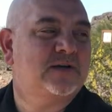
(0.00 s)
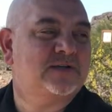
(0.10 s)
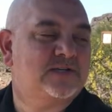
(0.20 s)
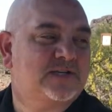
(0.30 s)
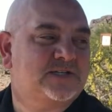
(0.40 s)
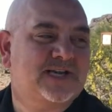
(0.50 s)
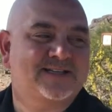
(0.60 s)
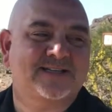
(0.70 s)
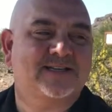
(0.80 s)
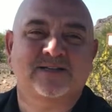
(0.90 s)
a
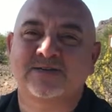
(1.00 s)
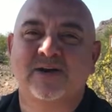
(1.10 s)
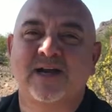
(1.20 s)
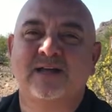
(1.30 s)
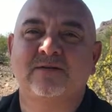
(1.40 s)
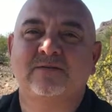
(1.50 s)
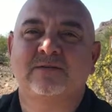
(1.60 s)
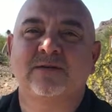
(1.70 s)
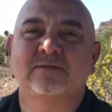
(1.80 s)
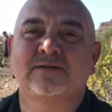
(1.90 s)
chance. I said, "So how do
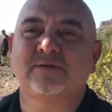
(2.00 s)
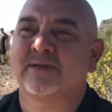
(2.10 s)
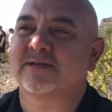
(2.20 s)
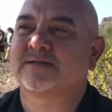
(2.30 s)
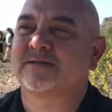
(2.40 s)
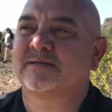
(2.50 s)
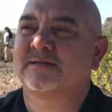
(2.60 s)
you, do this?"